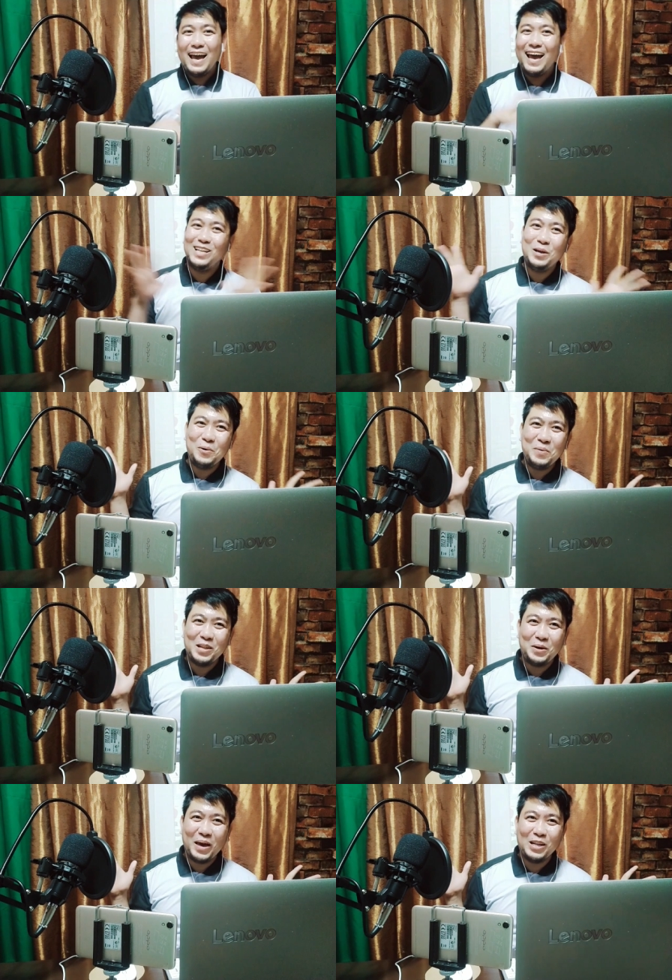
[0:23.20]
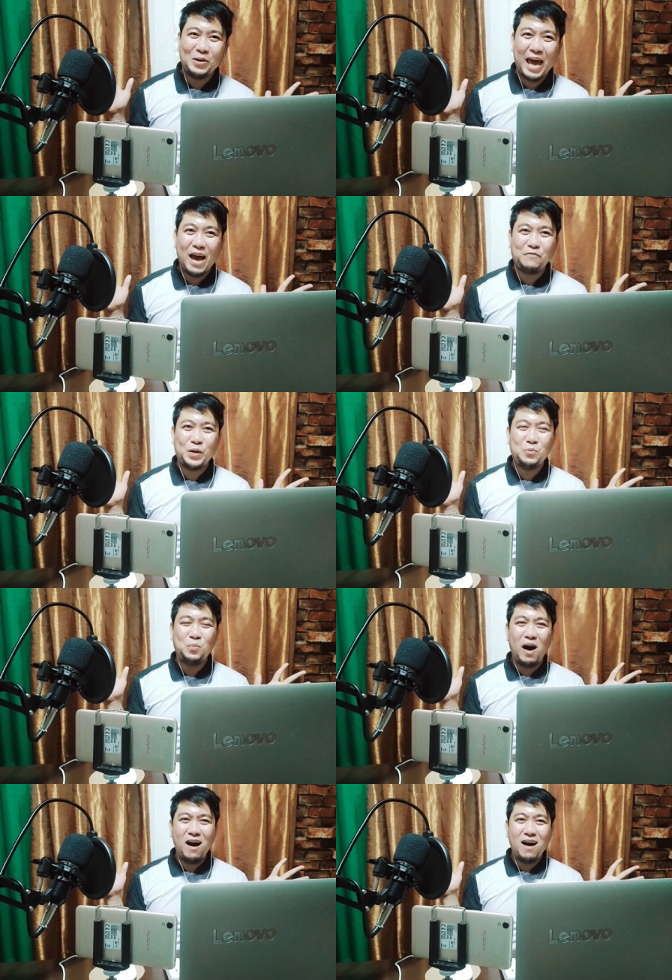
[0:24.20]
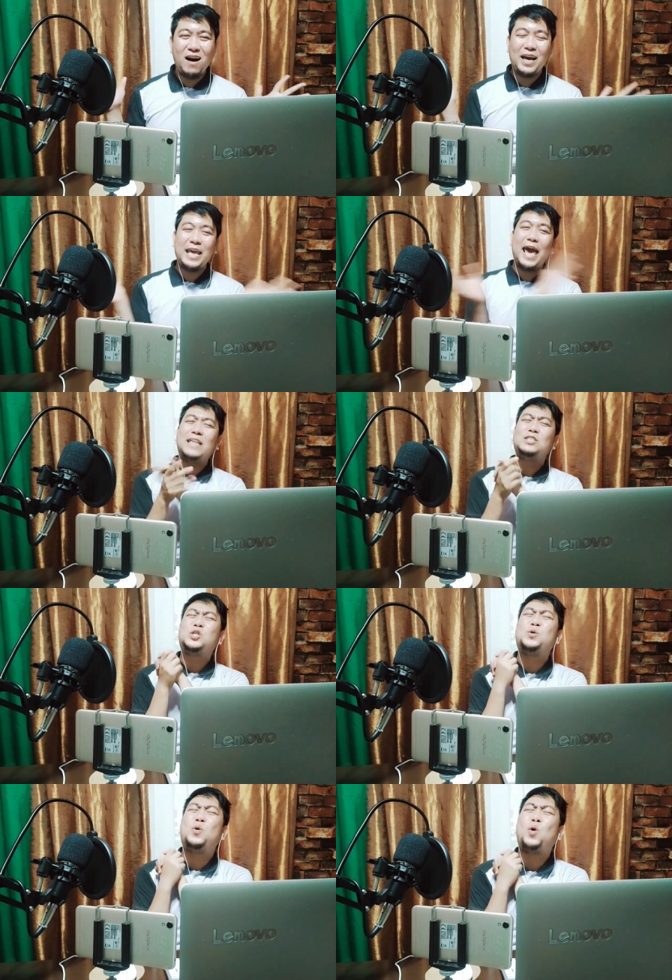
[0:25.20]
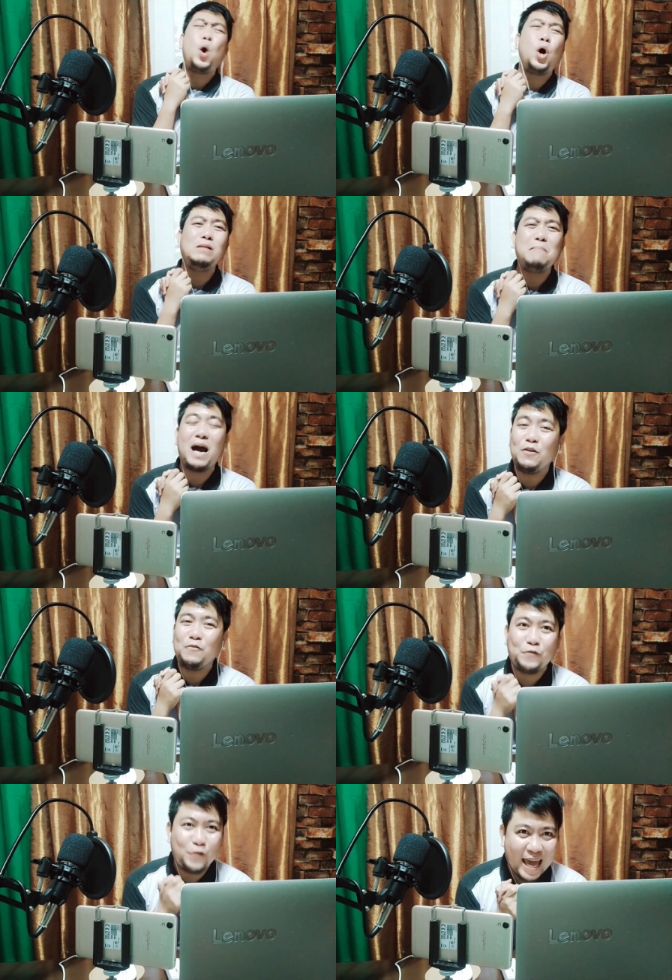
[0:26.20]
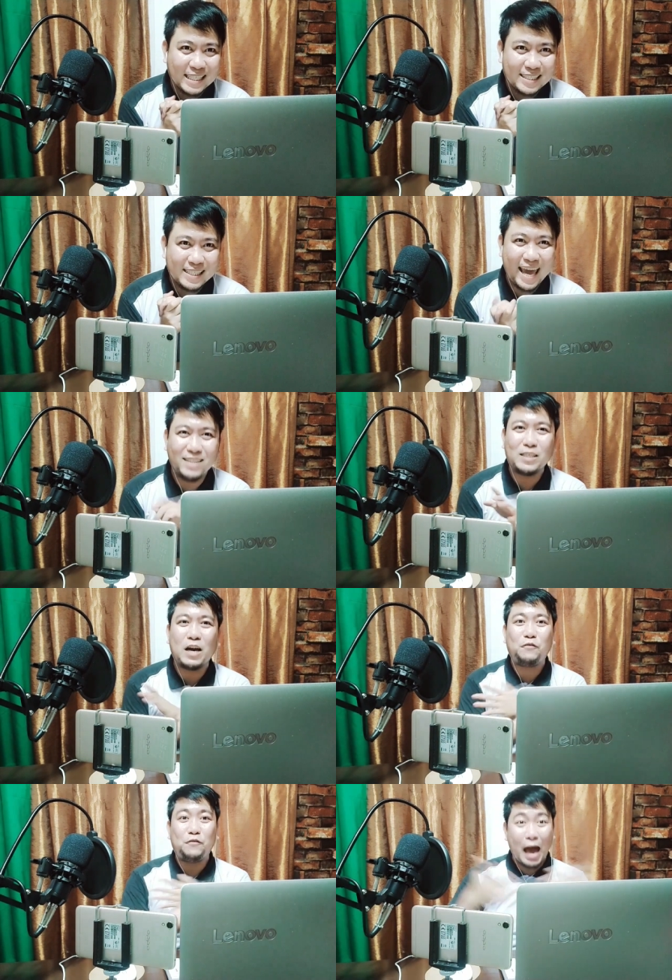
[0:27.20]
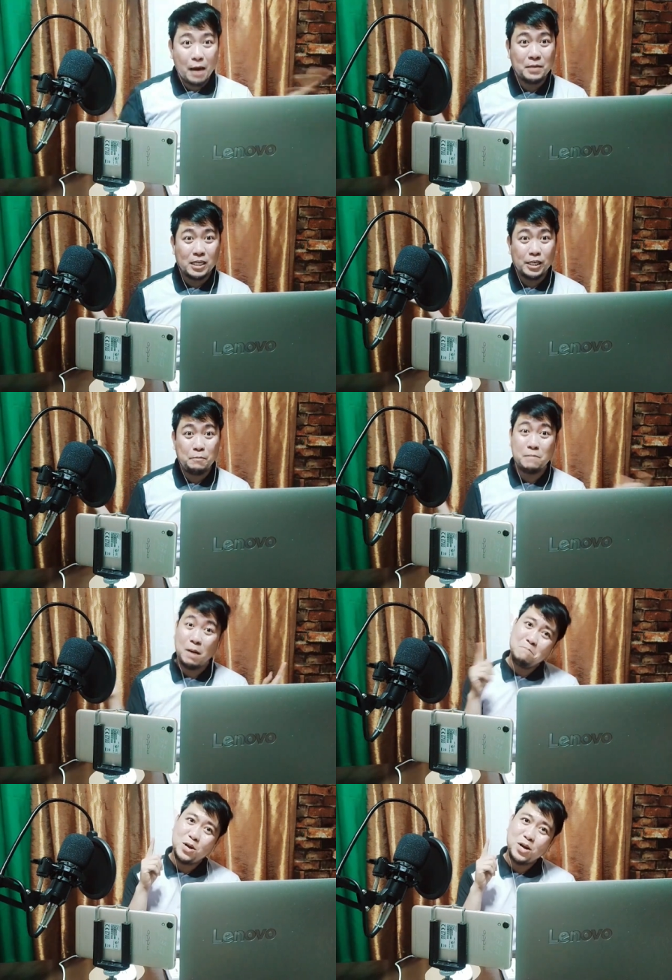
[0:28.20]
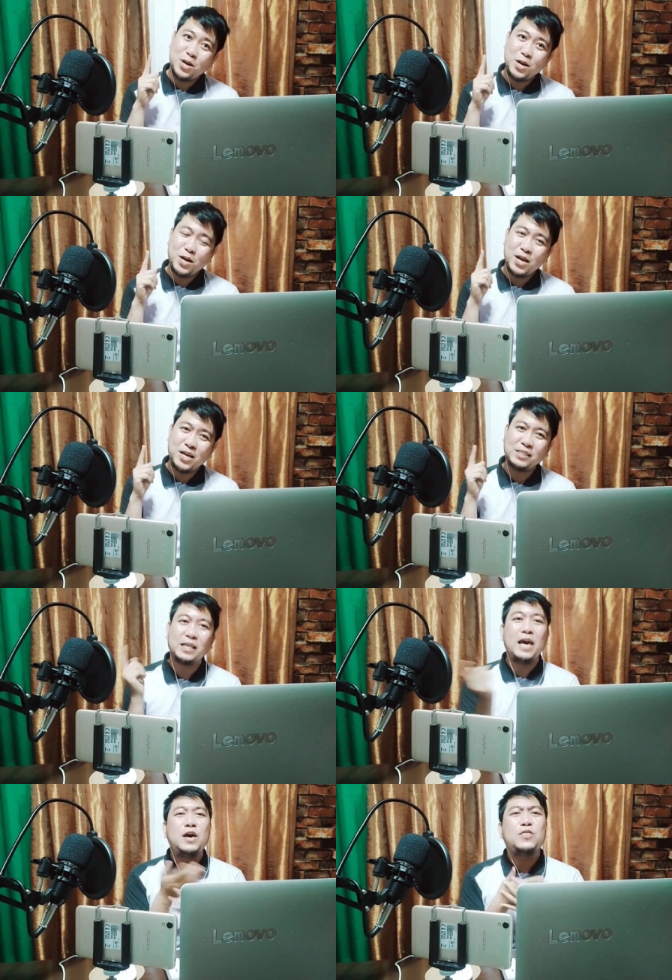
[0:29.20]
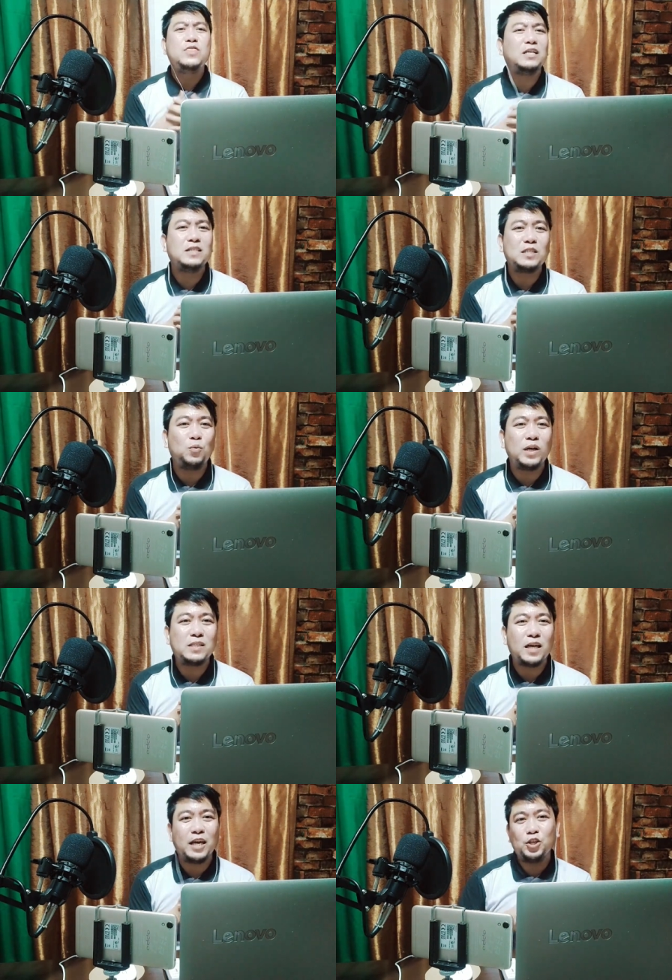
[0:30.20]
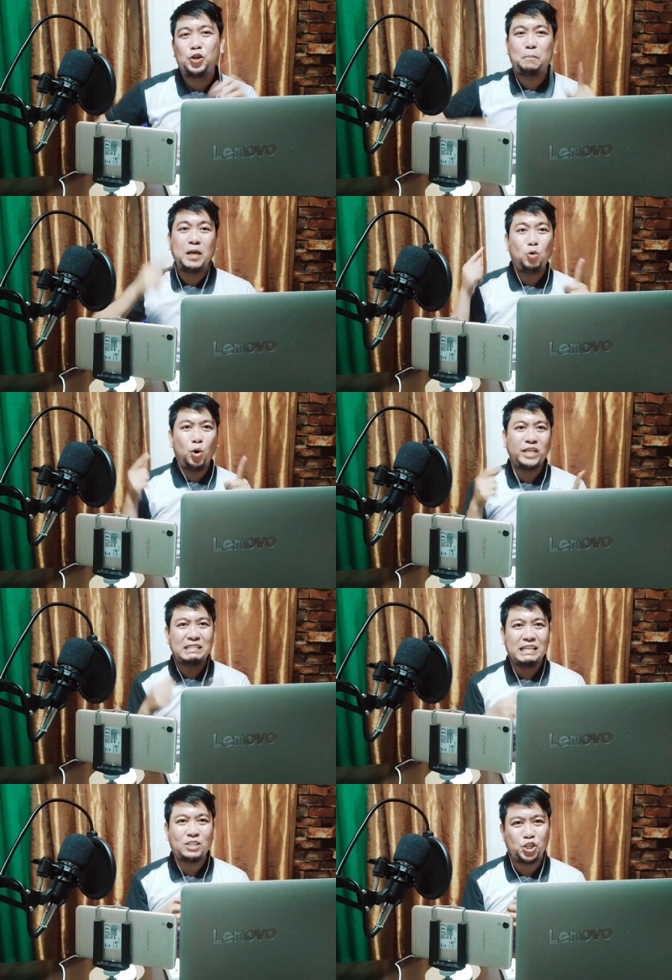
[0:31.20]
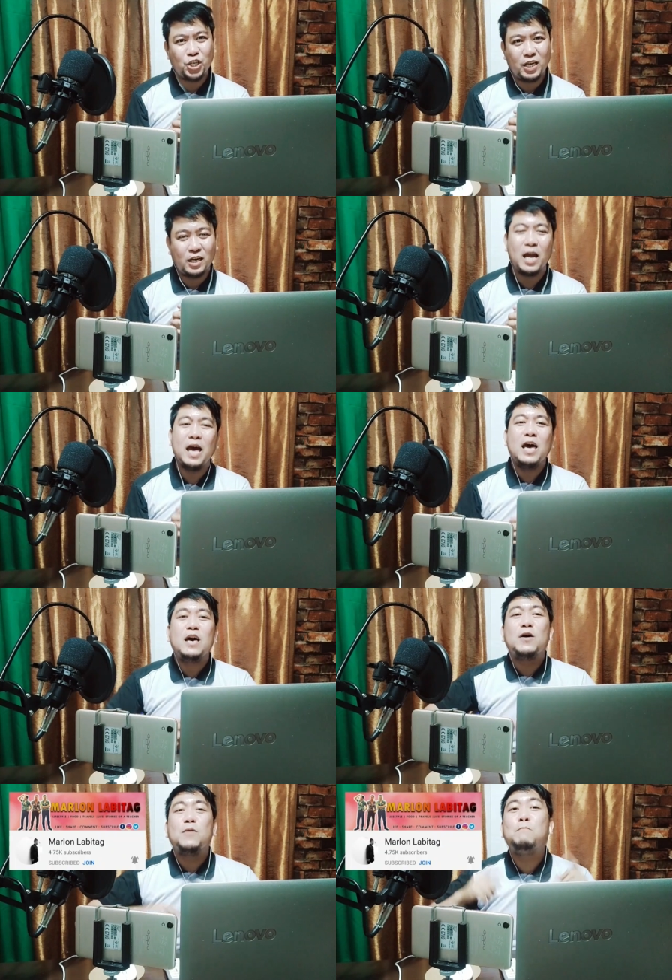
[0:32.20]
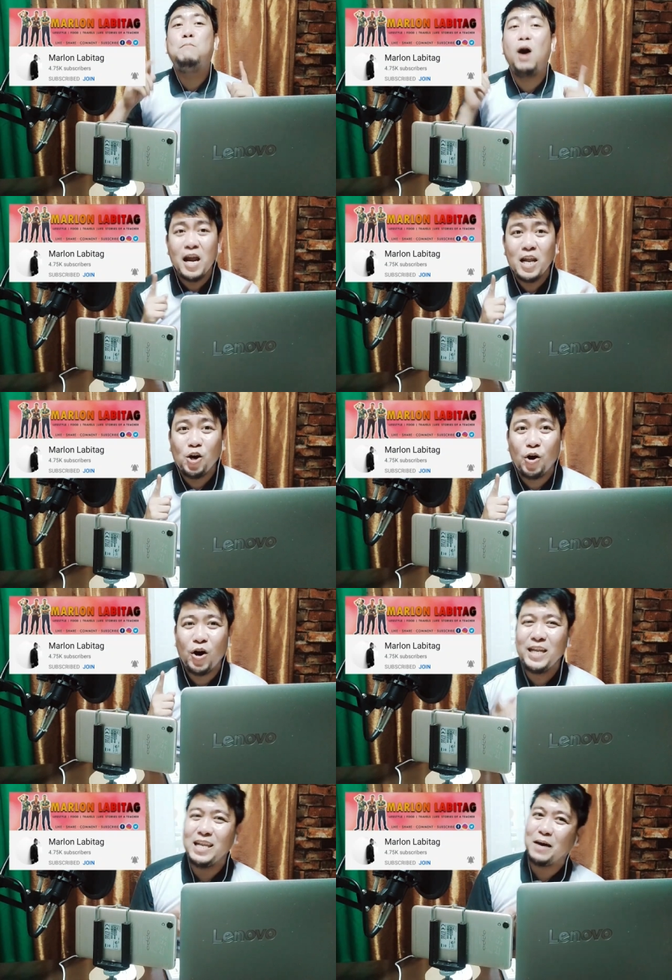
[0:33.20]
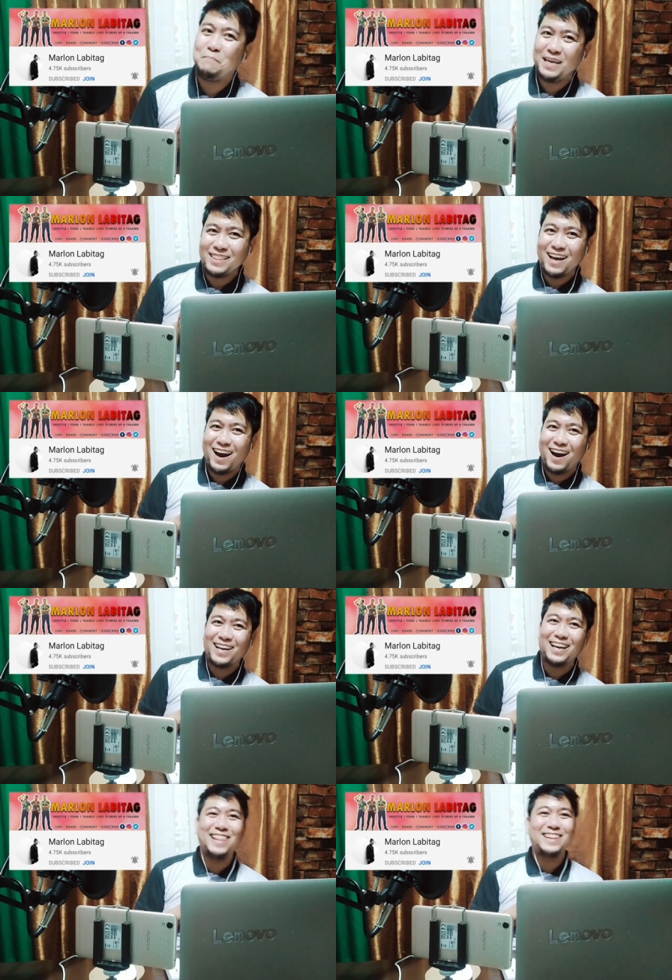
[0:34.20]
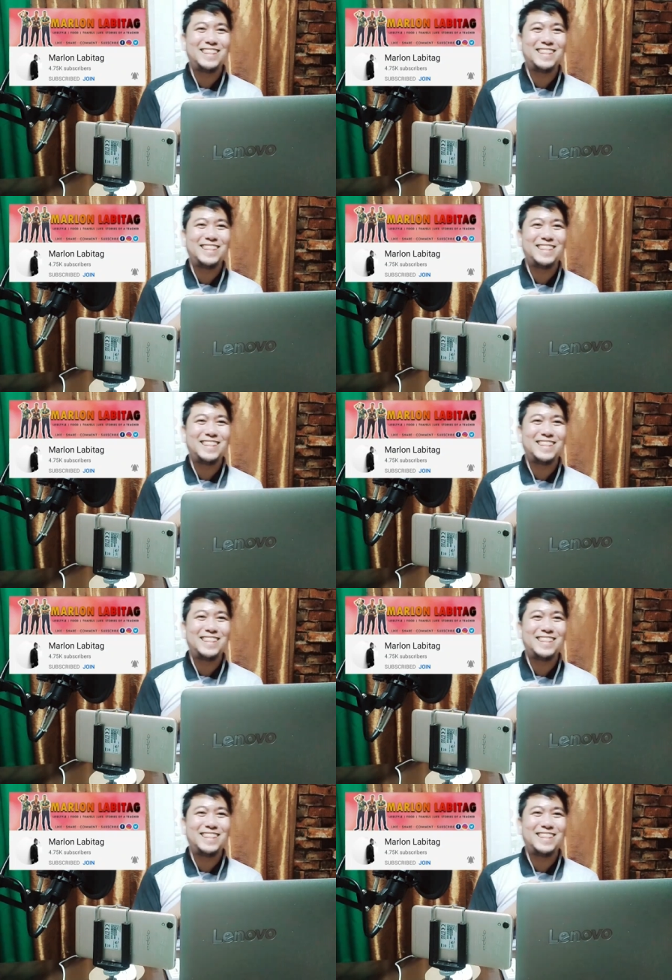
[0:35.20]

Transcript: Hello everyone, and to all my friends and ka-family members, this is once again your Pinoy teacher, Marlon Labitag, and